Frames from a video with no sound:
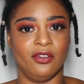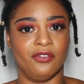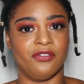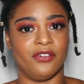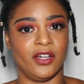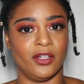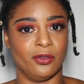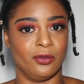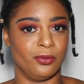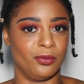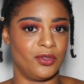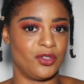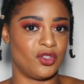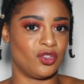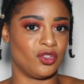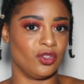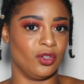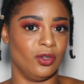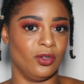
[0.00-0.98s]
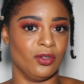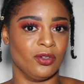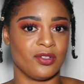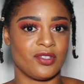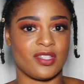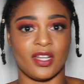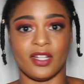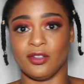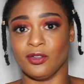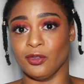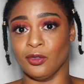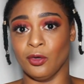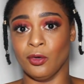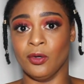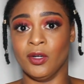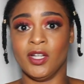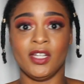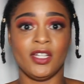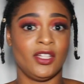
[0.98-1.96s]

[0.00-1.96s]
the final results. I don't know.